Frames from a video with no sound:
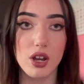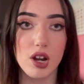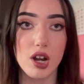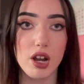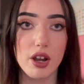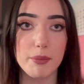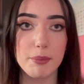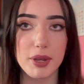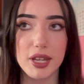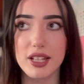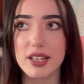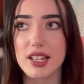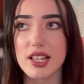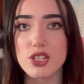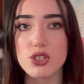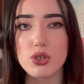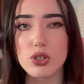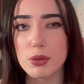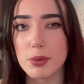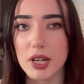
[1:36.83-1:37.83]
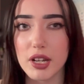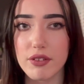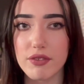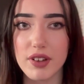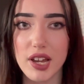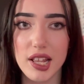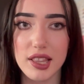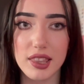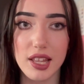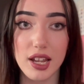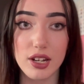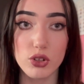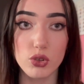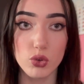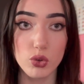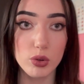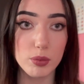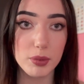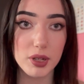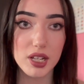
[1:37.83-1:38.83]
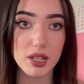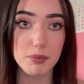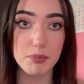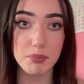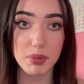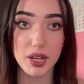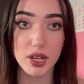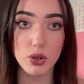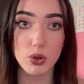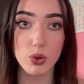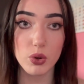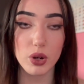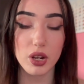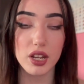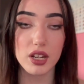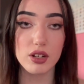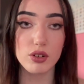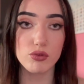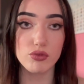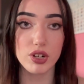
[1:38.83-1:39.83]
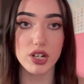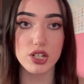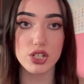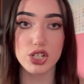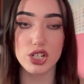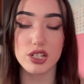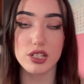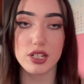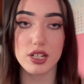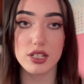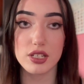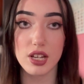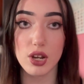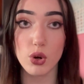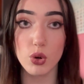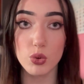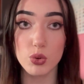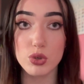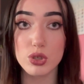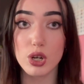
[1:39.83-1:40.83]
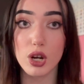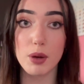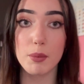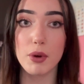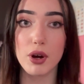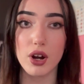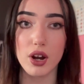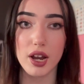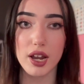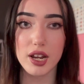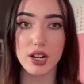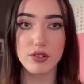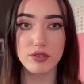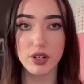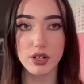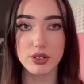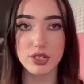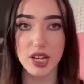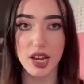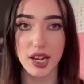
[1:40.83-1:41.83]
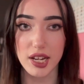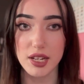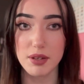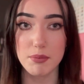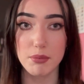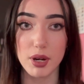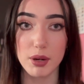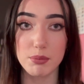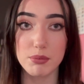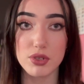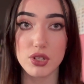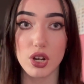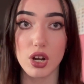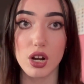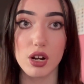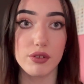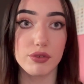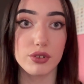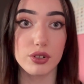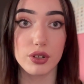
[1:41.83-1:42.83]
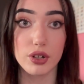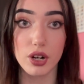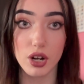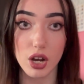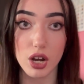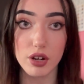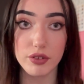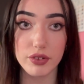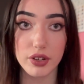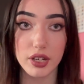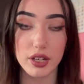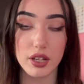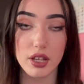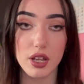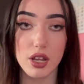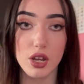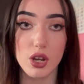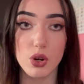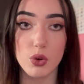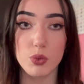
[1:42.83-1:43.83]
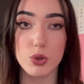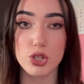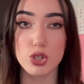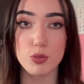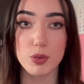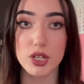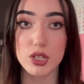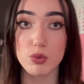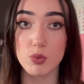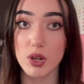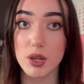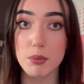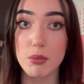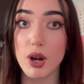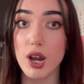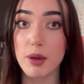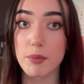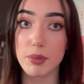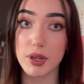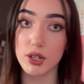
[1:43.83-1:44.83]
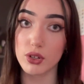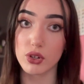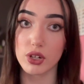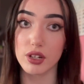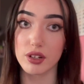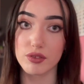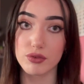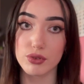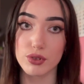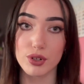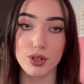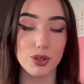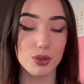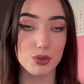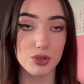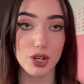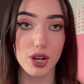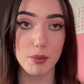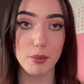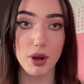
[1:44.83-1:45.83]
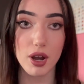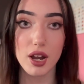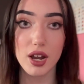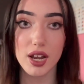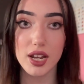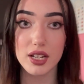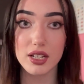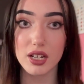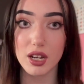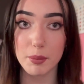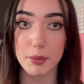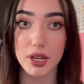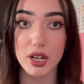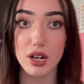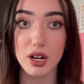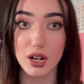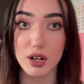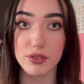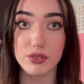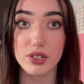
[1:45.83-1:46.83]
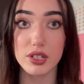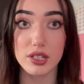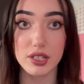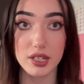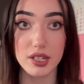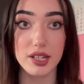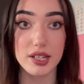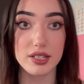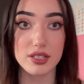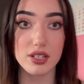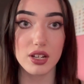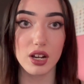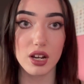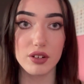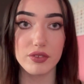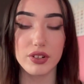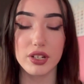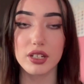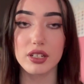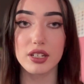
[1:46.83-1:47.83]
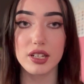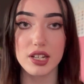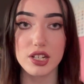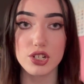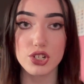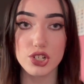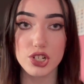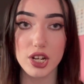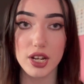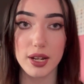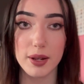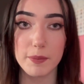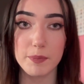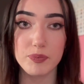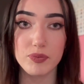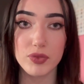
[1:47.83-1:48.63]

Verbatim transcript: I mean, let's talk about the fact that normally Bitcoin reaches its all time high around eight months after a halving, which means we might be looking for an all time high coming after this halving this year.